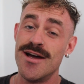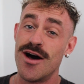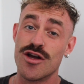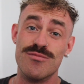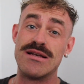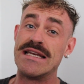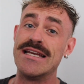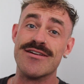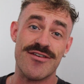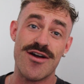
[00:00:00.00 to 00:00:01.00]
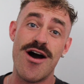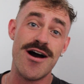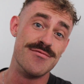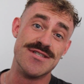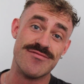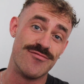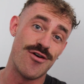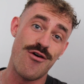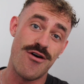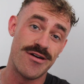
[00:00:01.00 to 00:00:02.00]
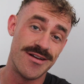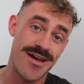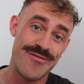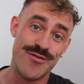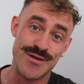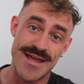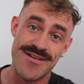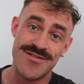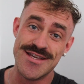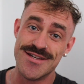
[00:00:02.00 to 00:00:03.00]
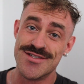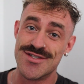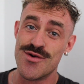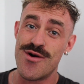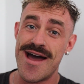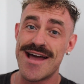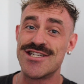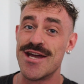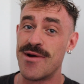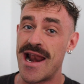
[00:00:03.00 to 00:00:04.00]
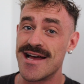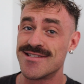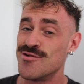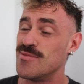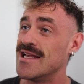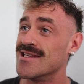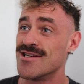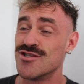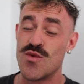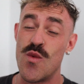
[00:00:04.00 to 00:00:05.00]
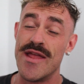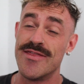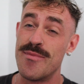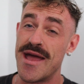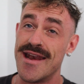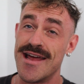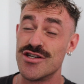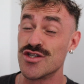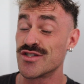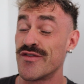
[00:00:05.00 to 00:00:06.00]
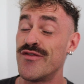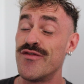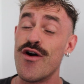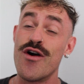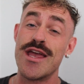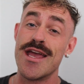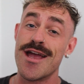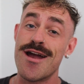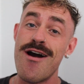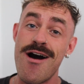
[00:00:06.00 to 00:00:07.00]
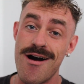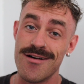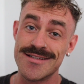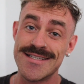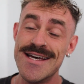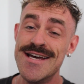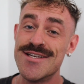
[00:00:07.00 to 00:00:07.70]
I completely forgot I was even recording a full day of eating. So I actually ate my last 2 meals and just went to bed and just fucking conked.